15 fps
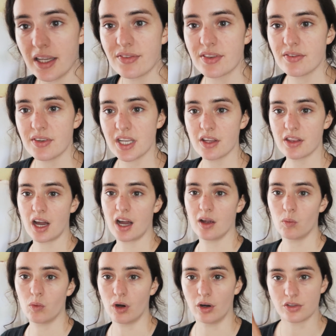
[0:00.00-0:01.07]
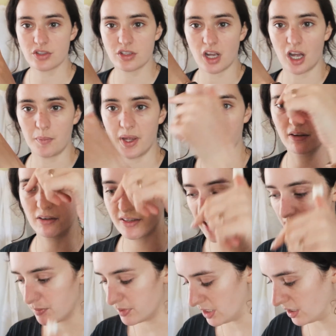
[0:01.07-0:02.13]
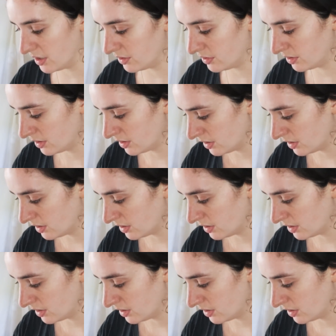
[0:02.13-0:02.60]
leave the video that I watched up here and down below,